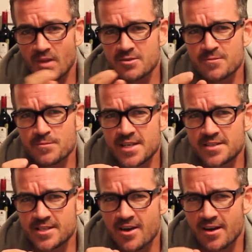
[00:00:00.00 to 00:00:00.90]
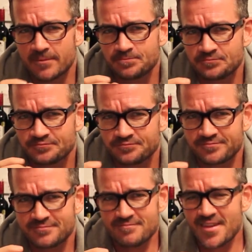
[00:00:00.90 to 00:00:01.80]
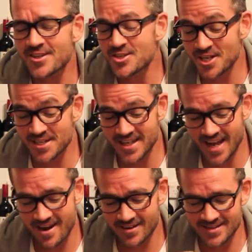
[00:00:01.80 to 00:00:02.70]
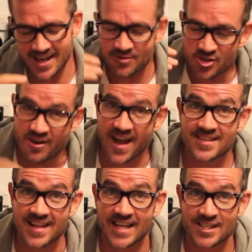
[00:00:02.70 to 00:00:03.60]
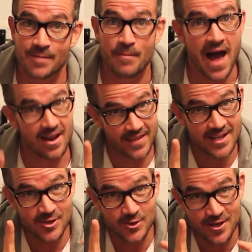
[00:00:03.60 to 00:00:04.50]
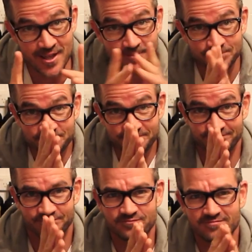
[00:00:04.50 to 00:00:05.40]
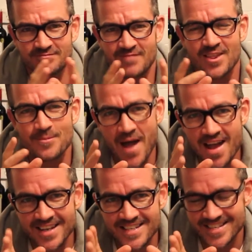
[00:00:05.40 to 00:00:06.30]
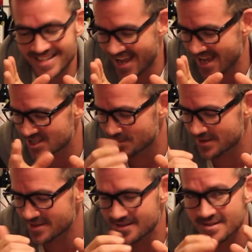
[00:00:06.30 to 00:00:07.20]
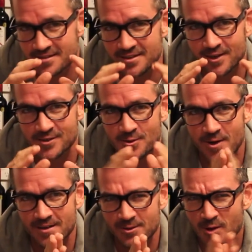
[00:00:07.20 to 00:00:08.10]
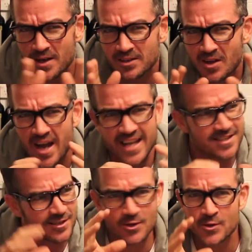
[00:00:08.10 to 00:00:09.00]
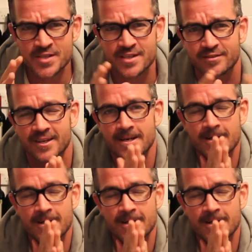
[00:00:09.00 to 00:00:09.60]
Some yeasty kind of cheesy characters that translate to the palate, and that's a good thing. The palate is intense, but this is it's quite light. It's elusive.